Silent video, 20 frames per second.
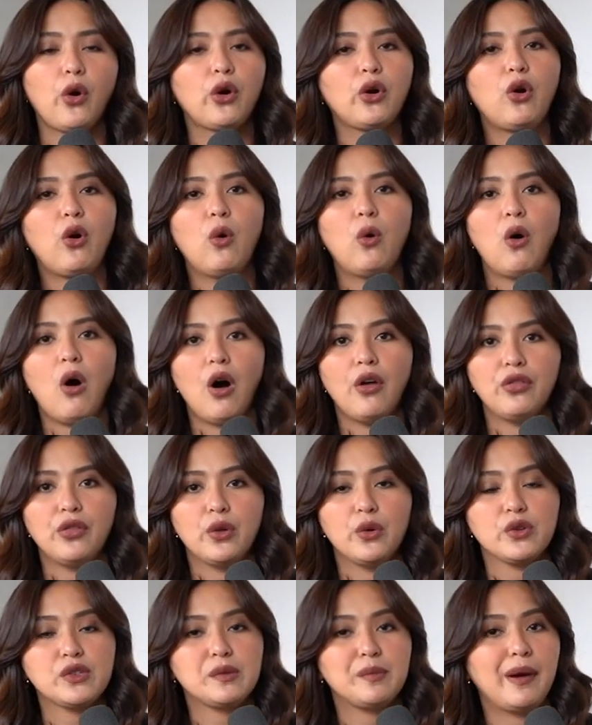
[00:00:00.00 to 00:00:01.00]
or go on
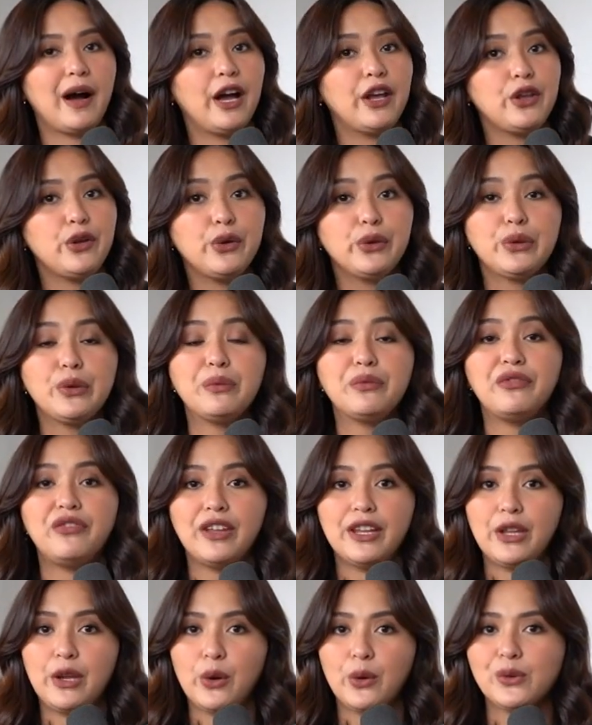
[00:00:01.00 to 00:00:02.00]
those mga YouTube
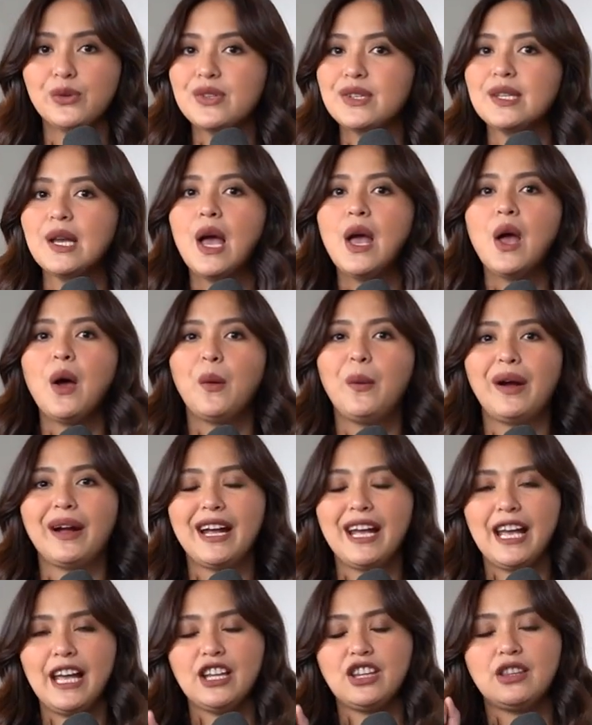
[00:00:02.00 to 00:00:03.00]
videos where
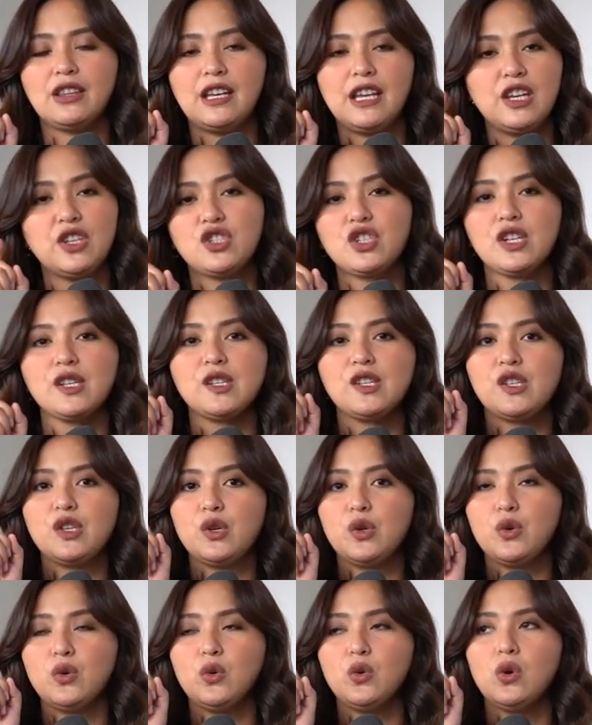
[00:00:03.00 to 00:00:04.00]
it teaches
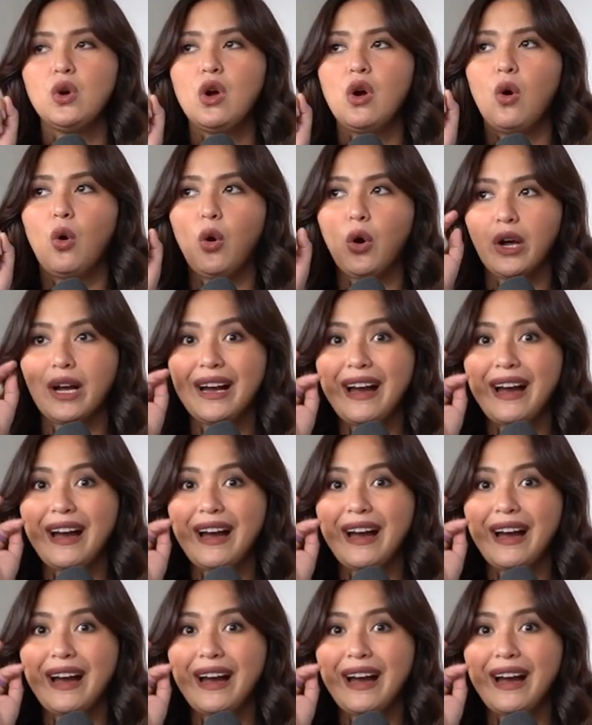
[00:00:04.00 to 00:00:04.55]
you or